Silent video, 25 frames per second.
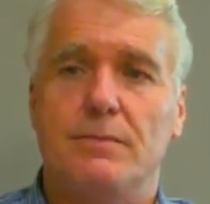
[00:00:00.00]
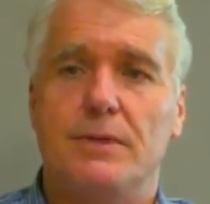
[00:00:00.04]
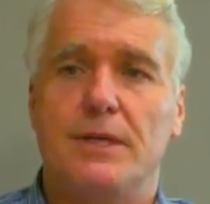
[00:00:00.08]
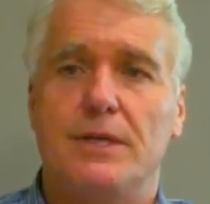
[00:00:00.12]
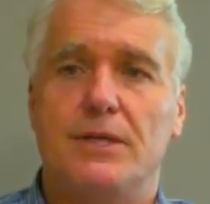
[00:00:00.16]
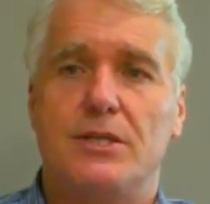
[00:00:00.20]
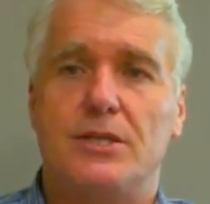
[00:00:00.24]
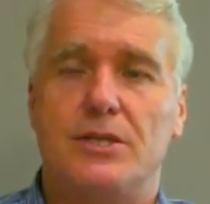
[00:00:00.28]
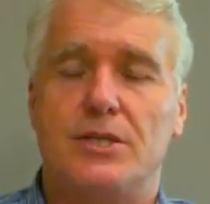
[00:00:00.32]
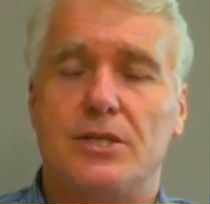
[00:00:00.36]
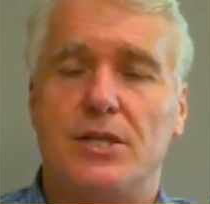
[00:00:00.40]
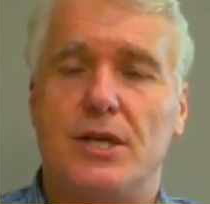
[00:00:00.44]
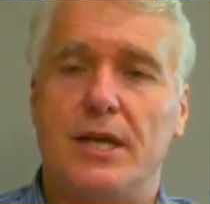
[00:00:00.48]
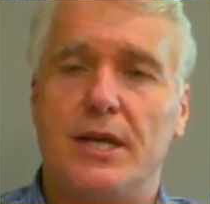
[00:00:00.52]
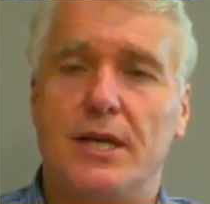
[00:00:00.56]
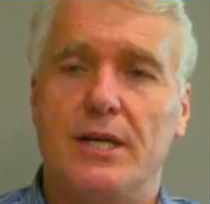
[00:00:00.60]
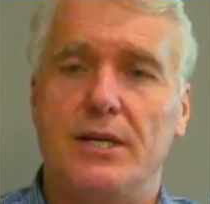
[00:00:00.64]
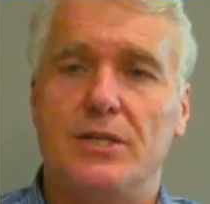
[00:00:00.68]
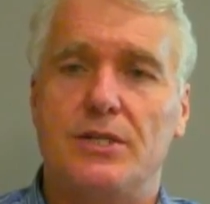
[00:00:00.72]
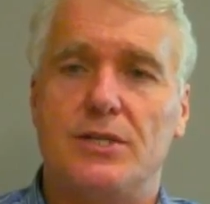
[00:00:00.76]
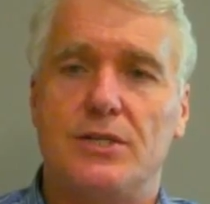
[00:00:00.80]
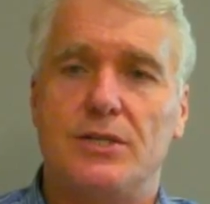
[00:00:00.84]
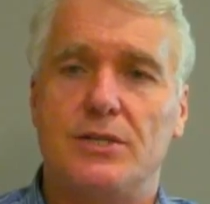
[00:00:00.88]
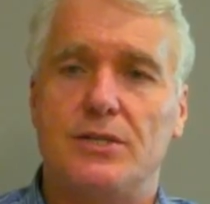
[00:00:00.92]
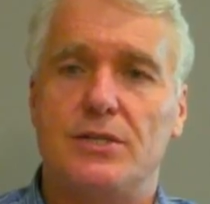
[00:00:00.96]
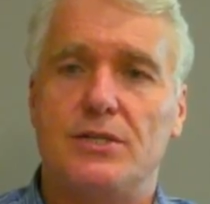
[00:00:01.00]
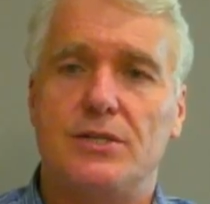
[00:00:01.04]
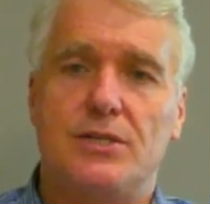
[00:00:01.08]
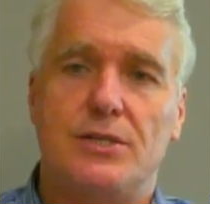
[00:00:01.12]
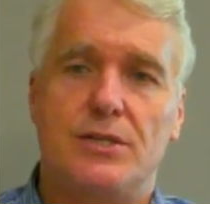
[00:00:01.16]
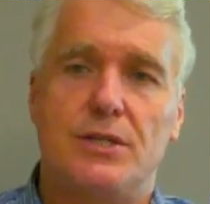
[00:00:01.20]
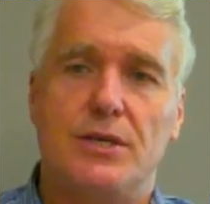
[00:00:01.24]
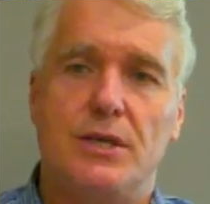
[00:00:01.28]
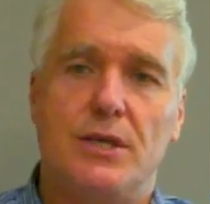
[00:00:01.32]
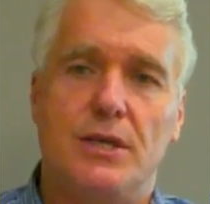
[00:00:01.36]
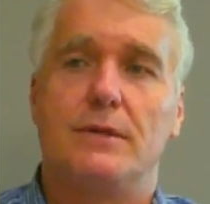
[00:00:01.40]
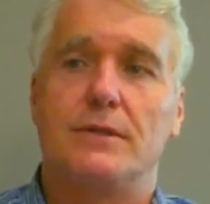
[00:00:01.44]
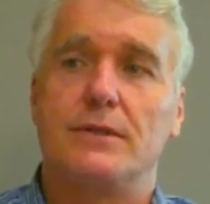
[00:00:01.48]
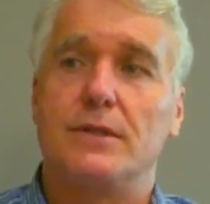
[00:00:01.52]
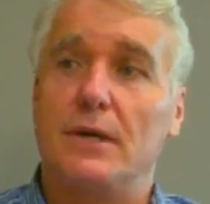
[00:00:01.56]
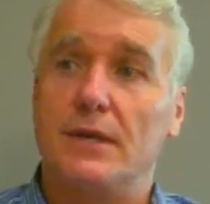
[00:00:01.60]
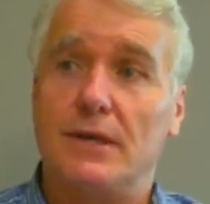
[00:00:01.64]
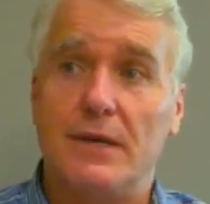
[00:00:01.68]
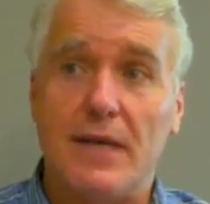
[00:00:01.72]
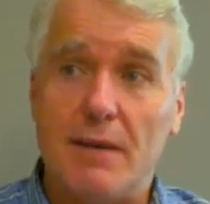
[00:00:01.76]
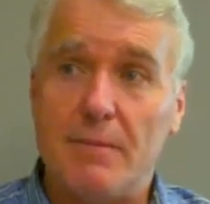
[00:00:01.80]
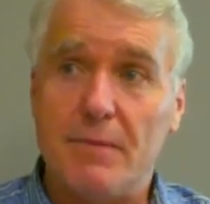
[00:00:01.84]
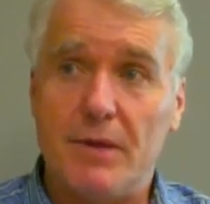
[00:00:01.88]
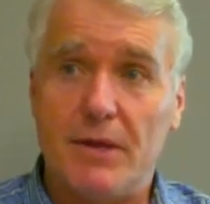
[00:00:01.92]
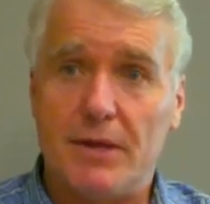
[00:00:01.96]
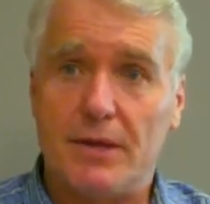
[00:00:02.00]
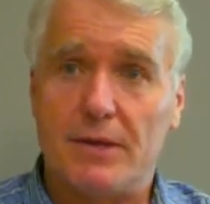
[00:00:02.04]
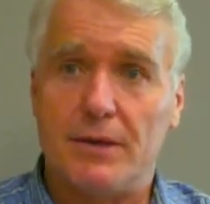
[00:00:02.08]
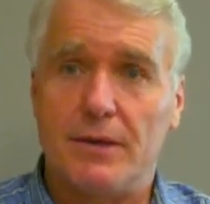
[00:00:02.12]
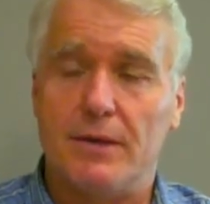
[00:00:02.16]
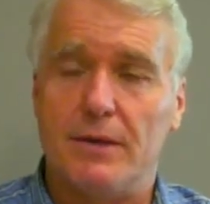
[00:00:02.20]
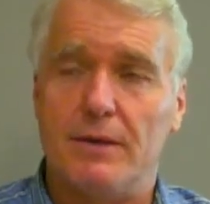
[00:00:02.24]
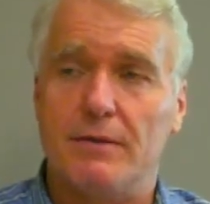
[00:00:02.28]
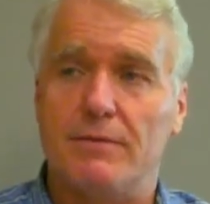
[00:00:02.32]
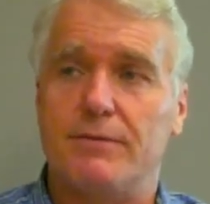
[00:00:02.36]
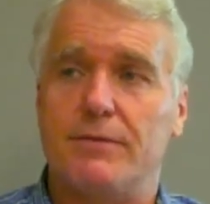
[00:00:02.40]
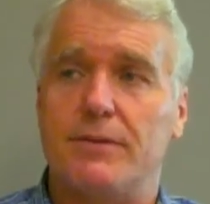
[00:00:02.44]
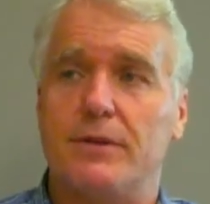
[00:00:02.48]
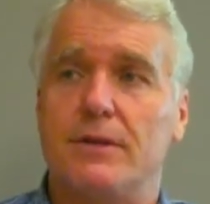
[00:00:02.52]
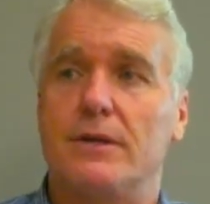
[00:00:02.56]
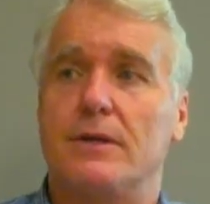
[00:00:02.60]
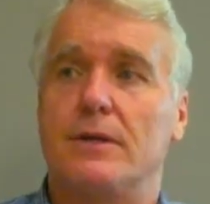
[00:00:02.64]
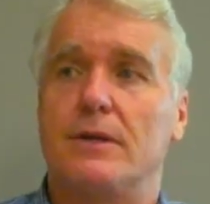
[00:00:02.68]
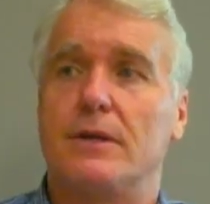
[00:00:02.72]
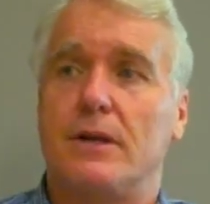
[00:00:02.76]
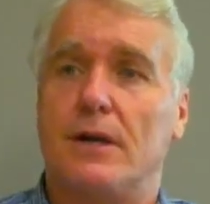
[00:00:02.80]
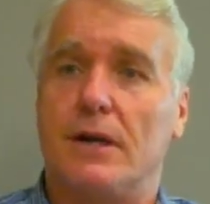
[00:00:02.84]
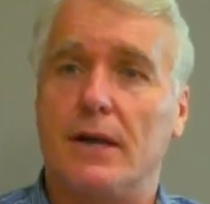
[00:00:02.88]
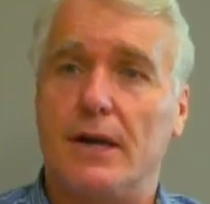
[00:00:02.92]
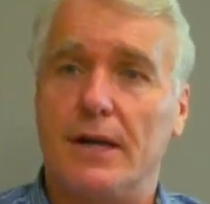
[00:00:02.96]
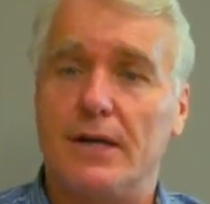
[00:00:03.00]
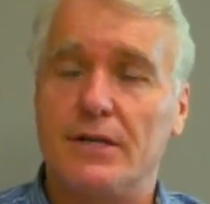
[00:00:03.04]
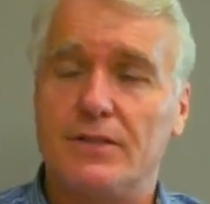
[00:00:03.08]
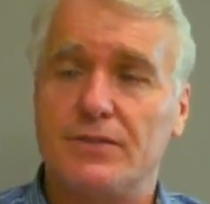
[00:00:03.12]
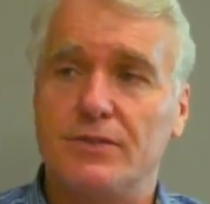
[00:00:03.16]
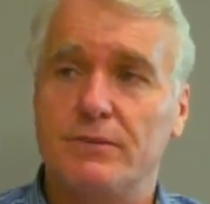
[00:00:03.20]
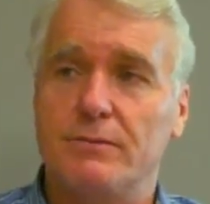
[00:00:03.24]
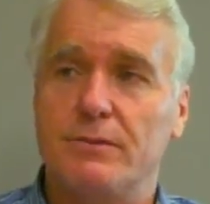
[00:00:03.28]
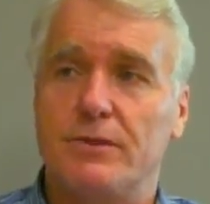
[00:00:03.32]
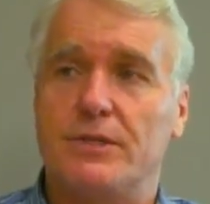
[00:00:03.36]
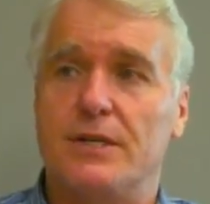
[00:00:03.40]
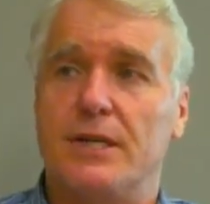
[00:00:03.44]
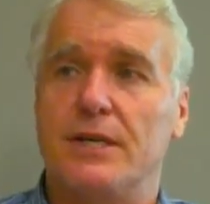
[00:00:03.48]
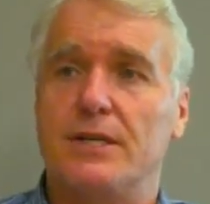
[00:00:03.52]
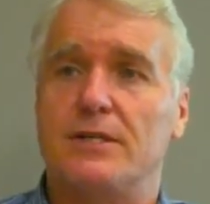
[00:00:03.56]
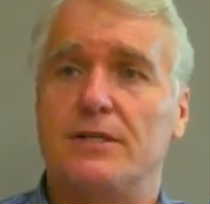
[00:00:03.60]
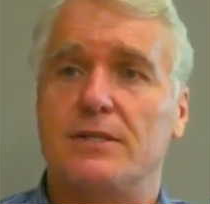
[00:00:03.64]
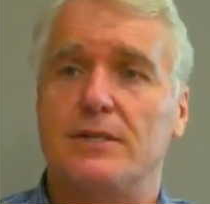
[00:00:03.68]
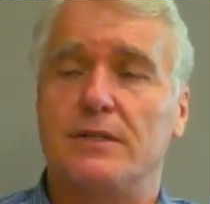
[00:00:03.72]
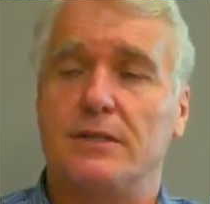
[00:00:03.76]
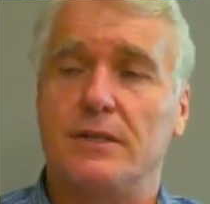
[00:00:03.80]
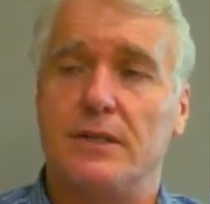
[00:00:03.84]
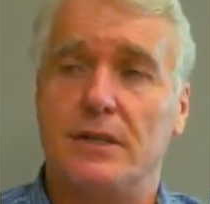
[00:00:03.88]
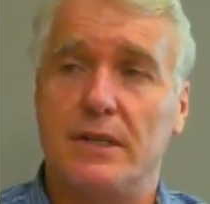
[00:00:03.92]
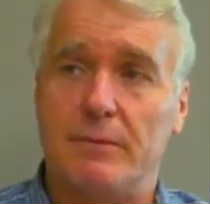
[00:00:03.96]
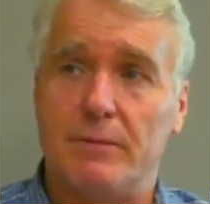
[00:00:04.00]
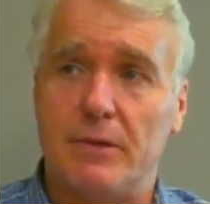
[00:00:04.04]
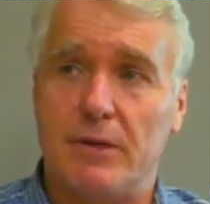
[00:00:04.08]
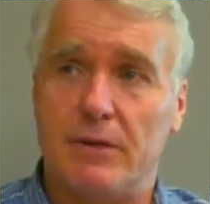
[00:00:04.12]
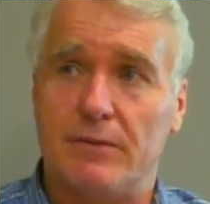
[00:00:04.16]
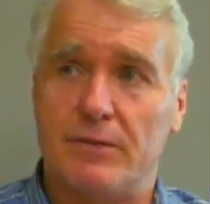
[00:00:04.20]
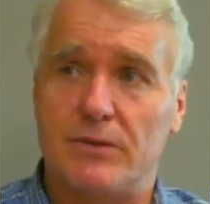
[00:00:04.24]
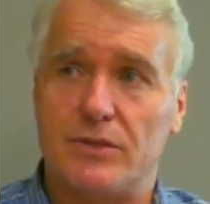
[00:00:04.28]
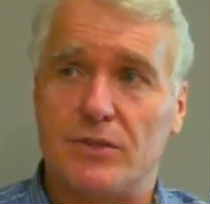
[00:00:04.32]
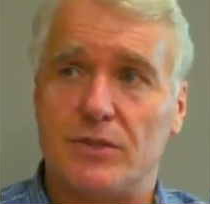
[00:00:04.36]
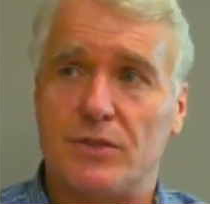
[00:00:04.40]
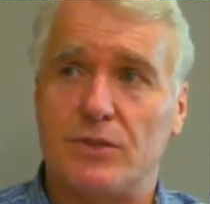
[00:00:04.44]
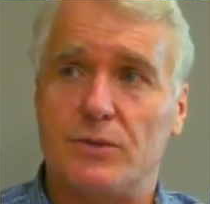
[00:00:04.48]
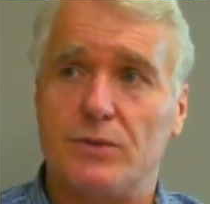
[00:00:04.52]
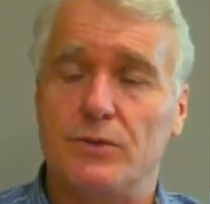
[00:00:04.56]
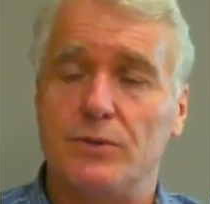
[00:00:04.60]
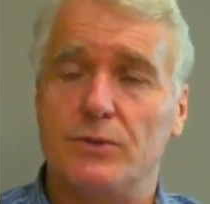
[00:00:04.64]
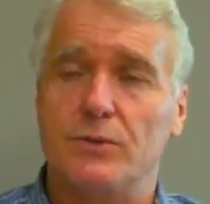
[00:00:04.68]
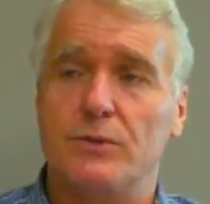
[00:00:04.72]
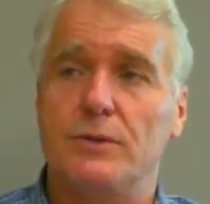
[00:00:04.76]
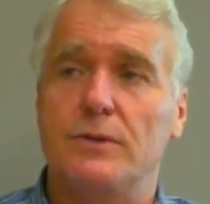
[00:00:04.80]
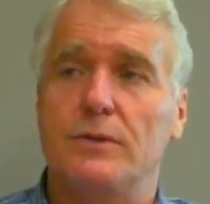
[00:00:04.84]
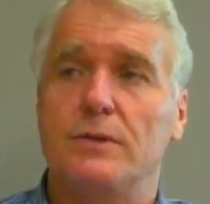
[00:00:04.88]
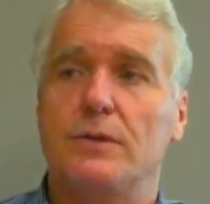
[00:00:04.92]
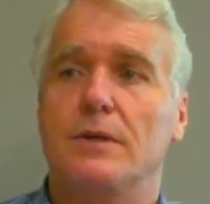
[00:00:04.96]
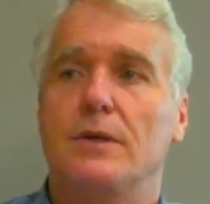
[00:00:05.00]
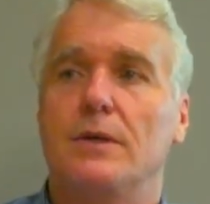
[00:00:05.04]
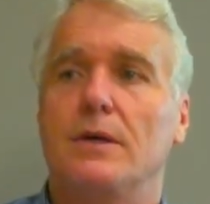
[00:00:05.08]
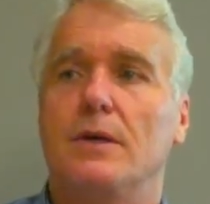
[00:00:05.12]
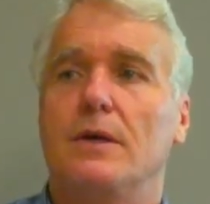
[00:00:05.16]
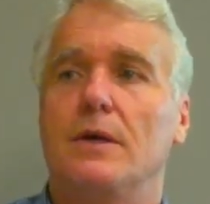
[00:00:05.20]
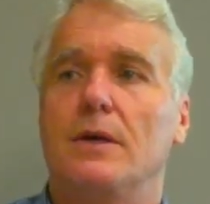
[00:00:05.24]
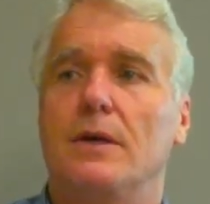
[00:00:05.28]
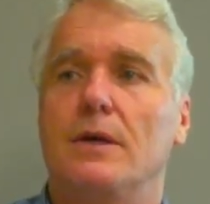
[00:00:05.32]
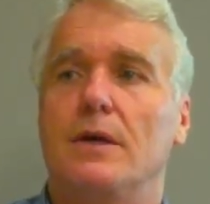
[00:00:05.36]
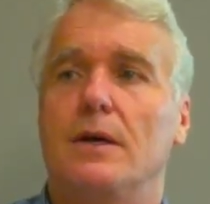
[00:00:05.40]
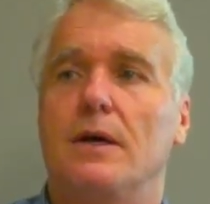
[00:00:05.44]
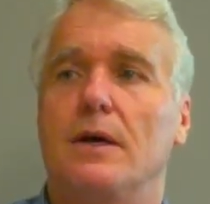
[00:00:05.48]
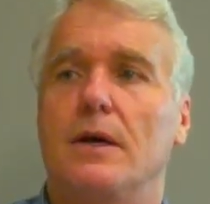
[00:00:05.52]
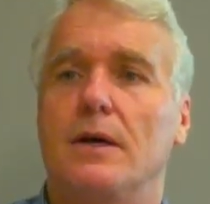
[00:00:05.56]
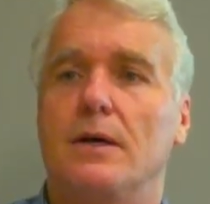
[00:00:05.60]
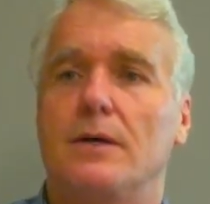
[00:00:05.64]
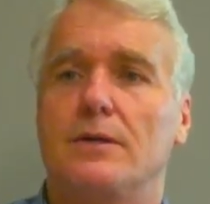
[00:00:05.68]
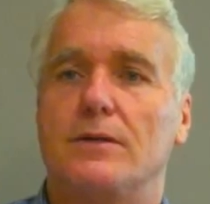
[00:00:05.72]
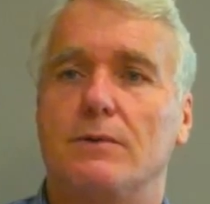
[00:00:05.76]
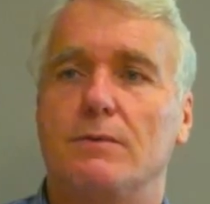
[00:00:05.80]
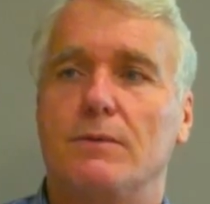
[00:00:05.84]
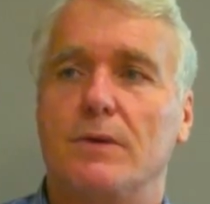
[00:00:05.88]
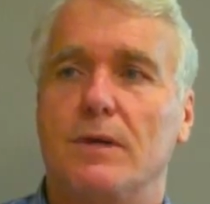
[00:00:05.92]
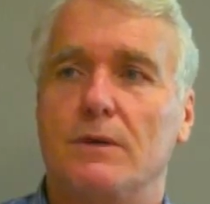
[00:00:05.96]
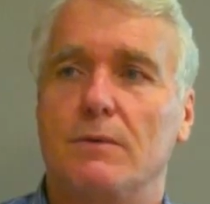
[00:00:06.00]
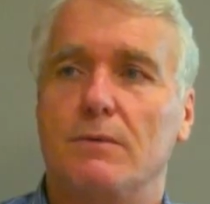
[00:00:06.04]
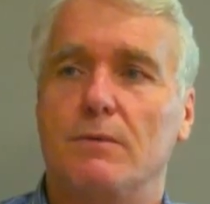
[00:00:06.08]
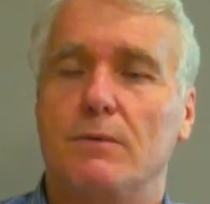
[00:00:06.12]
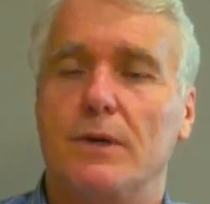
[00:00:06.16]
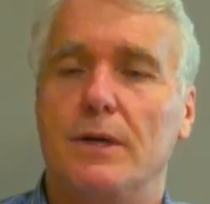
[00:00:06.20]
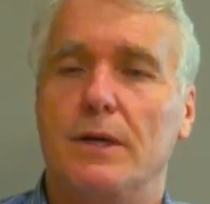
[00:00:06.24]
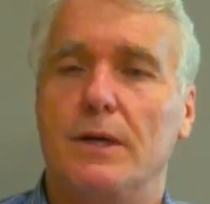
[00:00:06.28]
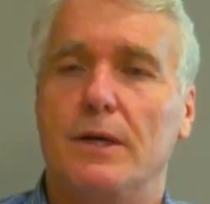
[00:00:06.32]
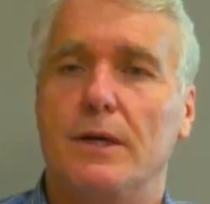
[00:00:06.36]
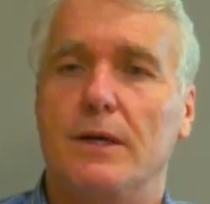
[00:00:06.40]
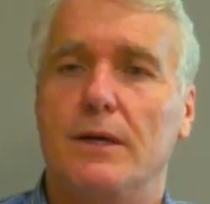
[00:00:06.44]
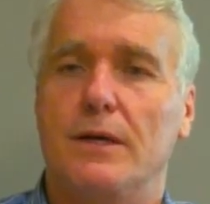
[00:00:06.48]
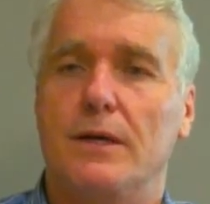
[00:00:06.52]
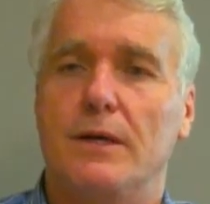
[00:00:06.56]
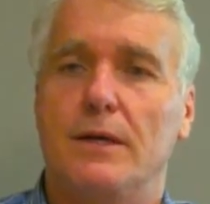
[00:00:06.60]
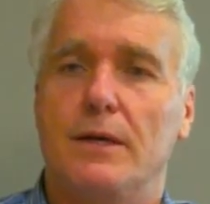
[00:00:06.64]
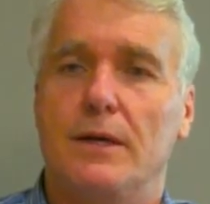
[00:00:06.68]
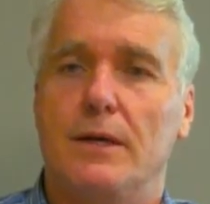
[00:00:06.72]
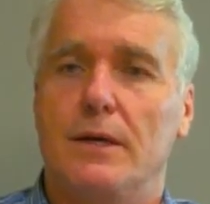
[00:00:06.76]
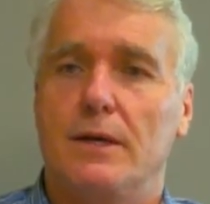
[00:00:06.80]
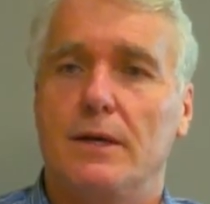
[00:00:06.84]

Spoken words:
it changes the dynamic of the classroom, it changes the dynamic of the school to one where